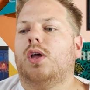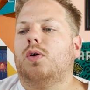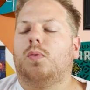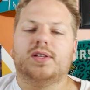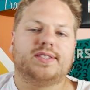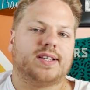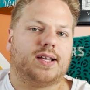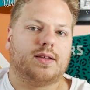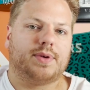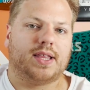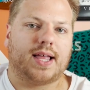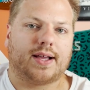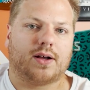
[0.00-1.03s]
What's it going to
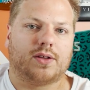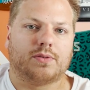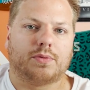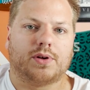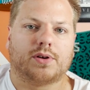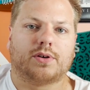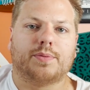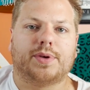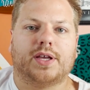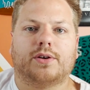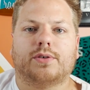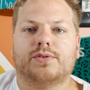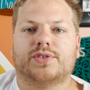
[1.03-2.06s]
be like on the Royal
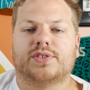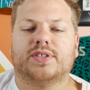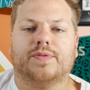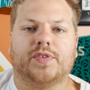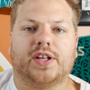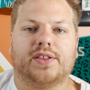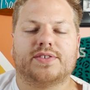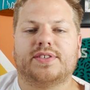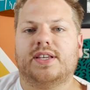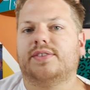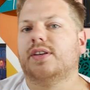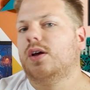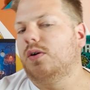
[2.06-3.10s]
Caribbean cruise on Symphony of the
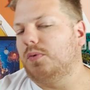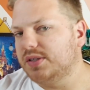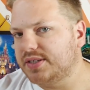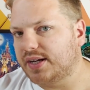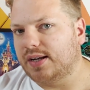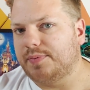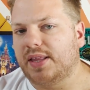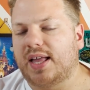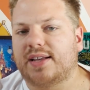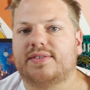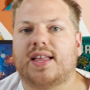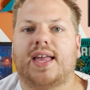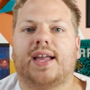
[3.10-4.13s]
Seas? What's it going to be like
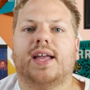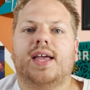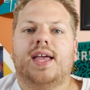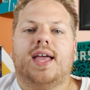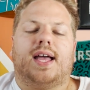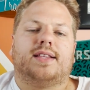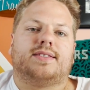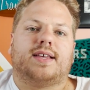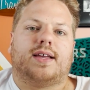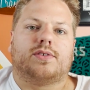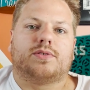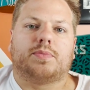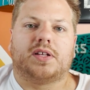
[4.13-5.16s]
staying at
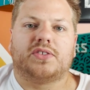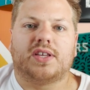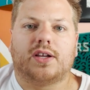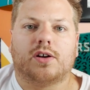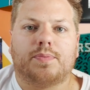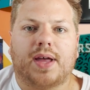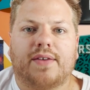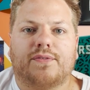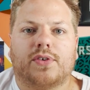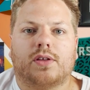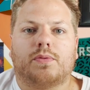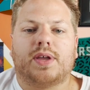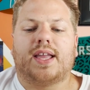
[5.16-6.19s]
Sandals Montego Bay for
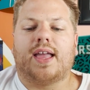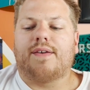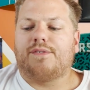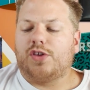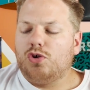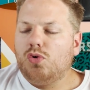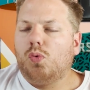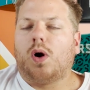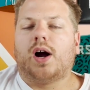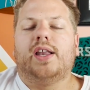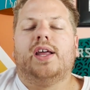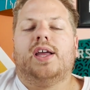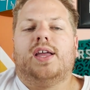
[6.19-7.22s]
the week? If you
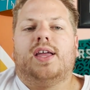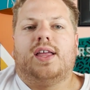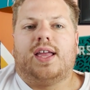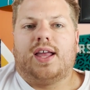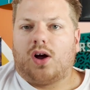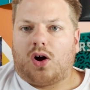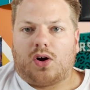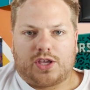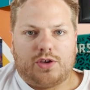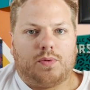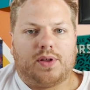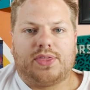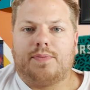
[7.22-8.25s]
want it all, you
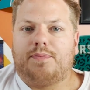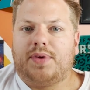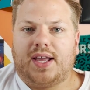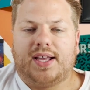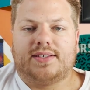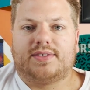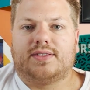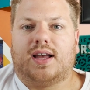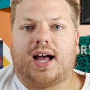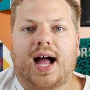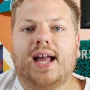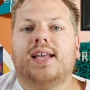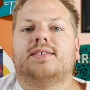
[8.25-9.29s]
want the biggest,
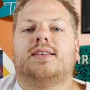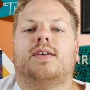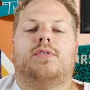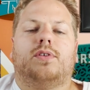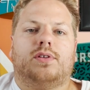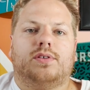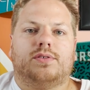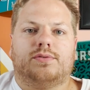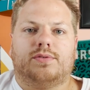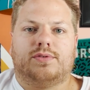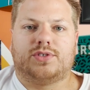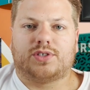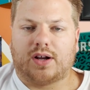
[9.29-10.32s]
highest level
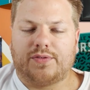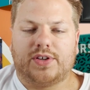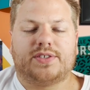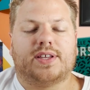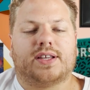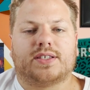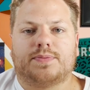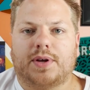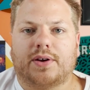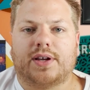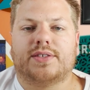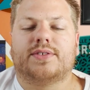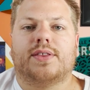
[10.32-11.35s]
service and
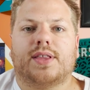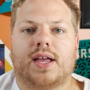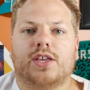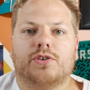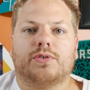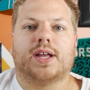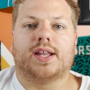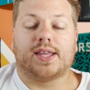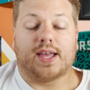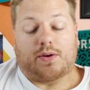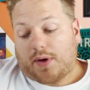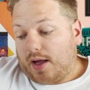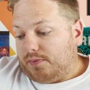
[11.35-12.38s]
experience that you can
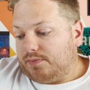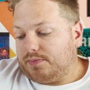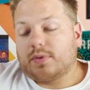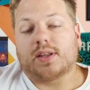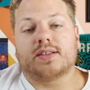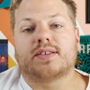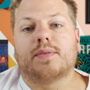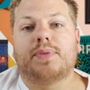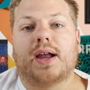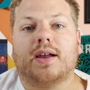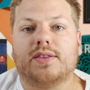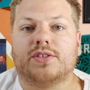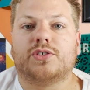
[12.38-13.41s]
get. Well, let's
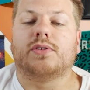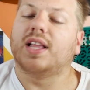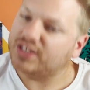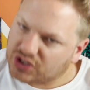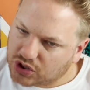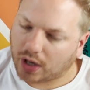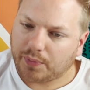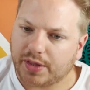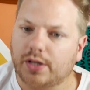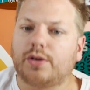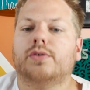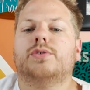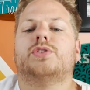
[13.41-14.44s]
compare the two. Let's start with the
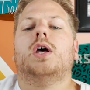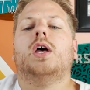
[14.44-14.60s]
cruise.